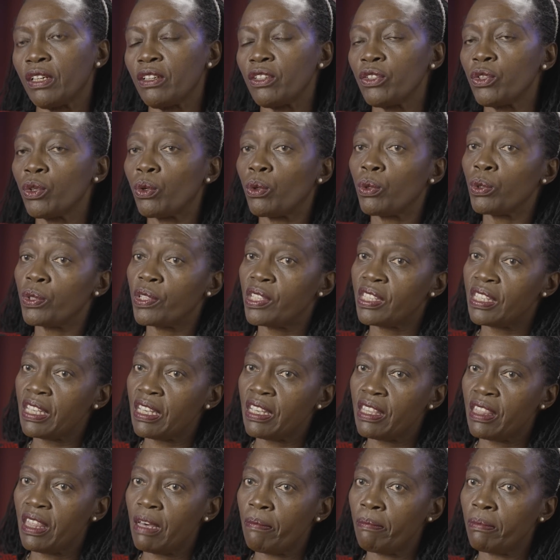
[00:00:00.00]
You could
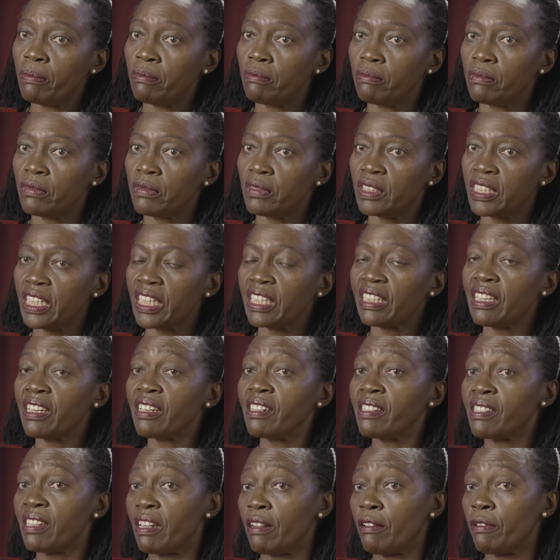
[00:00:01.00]
see them
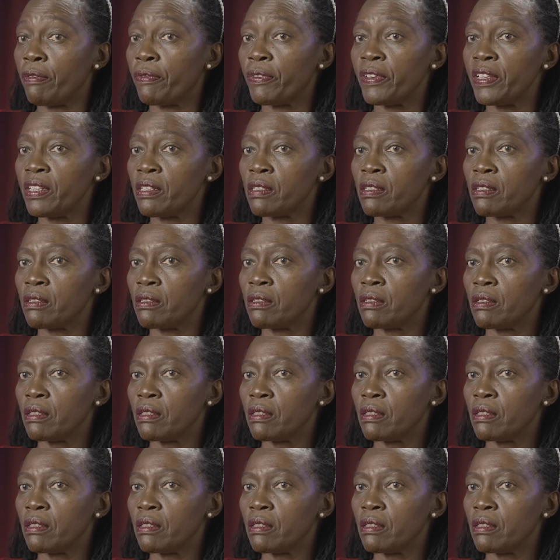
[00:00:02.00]
taking selfies